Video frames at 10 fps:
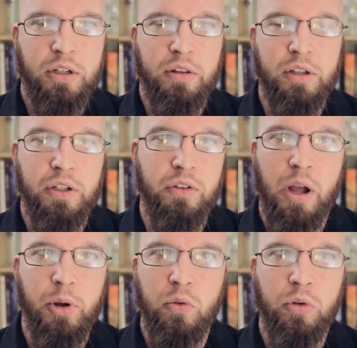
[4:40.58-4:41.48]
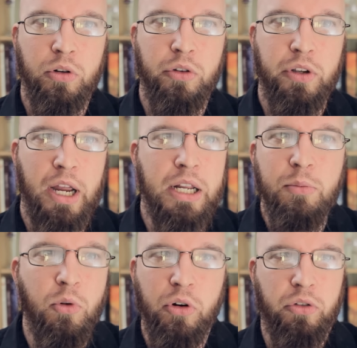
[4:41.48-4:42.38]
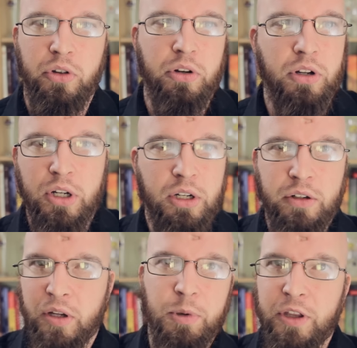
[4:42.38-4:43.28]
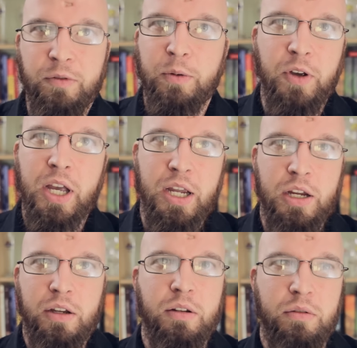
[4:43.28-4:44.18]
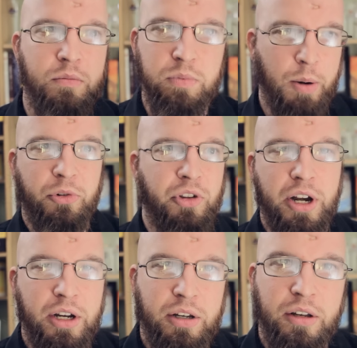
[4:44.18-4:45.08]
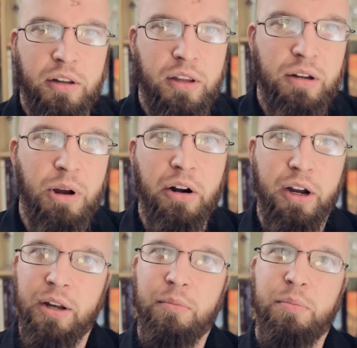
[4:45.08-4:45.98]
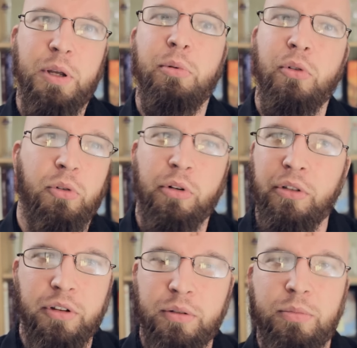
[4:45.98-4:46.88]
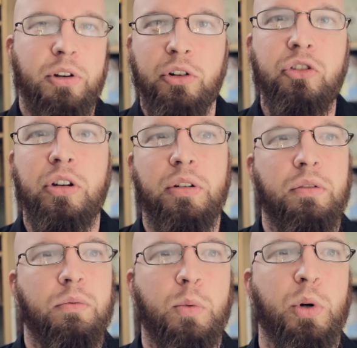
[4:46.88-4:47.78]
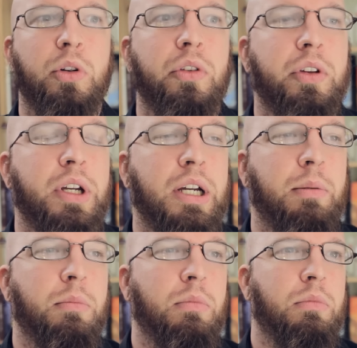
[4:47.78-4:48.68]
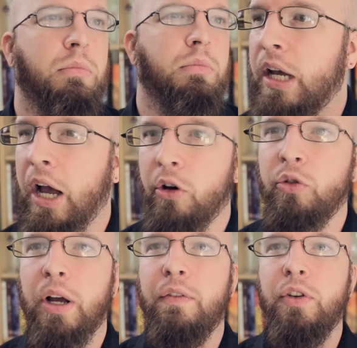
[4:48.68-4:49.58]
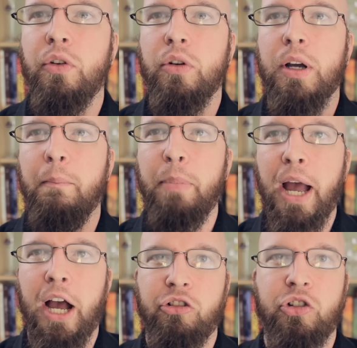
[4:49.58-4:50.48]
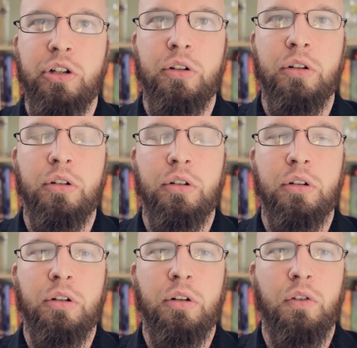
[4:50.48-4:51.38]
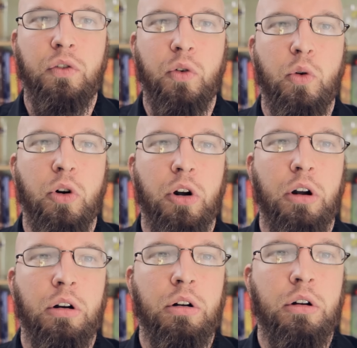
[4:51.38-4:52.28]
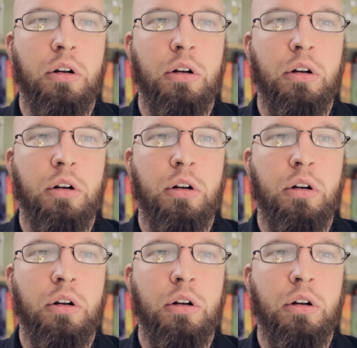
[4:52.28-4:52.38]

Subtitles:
the Islamic world any more than Timothy McVeigh represented the American people or the Christian world. How do I feel compassion for,